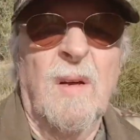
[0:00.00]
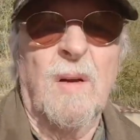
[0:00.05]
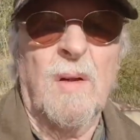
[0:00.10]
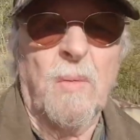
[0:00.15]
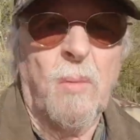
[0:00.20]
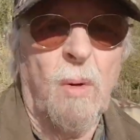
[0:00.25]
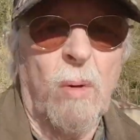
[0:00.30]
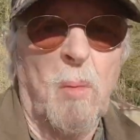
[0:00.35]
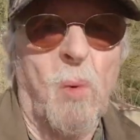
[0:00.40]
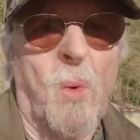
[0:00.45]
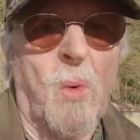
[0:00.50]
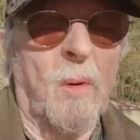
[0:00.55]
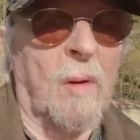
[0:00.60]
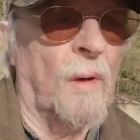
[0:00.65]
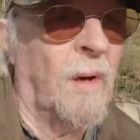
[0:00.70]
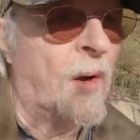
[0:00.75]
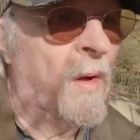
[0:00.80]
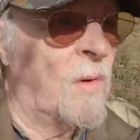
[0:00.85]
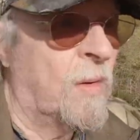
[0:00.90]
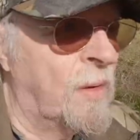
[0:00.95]
And we're walking
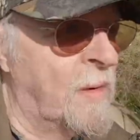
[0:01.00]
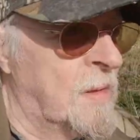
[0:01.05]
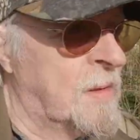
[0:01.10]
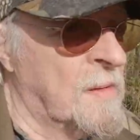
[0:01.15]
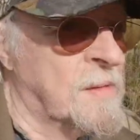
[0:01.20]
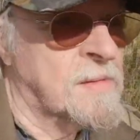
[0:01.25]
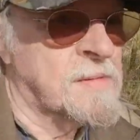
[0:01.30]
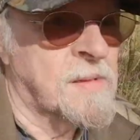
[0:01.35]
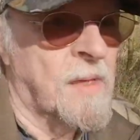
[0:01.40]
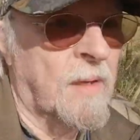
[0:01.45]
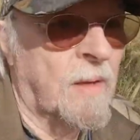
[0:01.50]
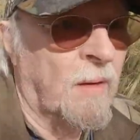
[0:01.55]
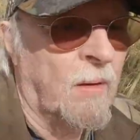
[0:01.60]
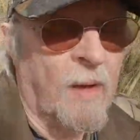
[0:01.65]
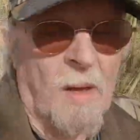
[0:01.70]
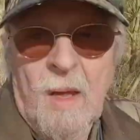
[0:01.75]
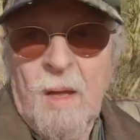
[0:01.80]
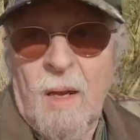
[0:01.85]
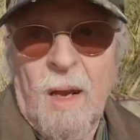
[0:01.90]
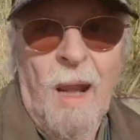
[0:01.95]
along.
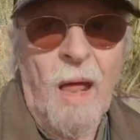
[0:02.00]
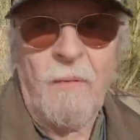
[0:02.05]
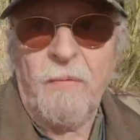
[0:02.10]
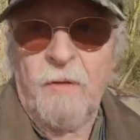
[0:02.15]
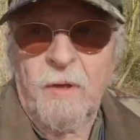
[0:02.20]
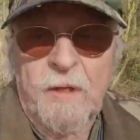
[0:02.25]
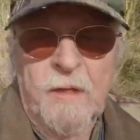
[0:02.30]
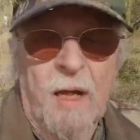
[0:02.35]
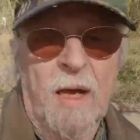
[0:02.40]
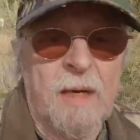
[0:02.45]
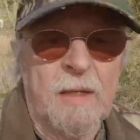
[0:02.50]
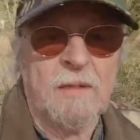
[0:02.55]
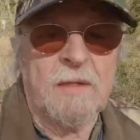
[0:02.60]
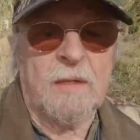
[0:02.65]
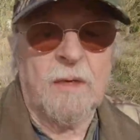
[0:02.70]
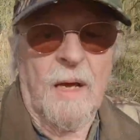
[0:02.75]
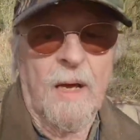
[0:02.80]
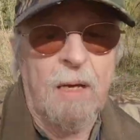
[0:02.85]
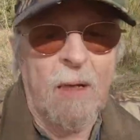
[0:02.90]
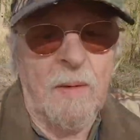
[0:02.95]
Lovely day
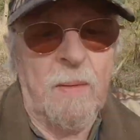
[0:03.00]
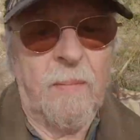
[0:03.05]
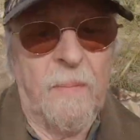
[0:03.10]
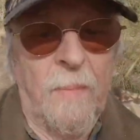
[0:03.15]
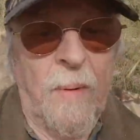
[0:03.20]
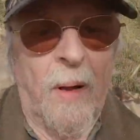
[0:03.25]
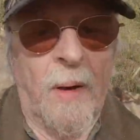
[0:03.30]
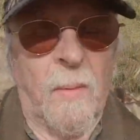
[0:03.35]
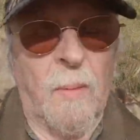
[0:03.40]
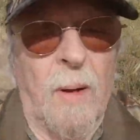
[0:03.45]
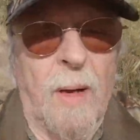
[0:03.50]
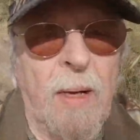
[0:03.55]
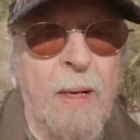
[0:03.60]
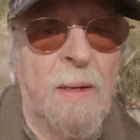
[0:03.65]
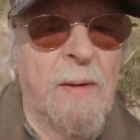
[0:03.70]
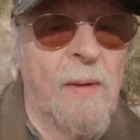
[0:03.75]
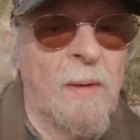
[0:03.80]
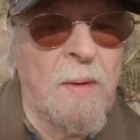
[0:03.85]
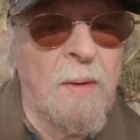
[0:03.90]
today, by the way.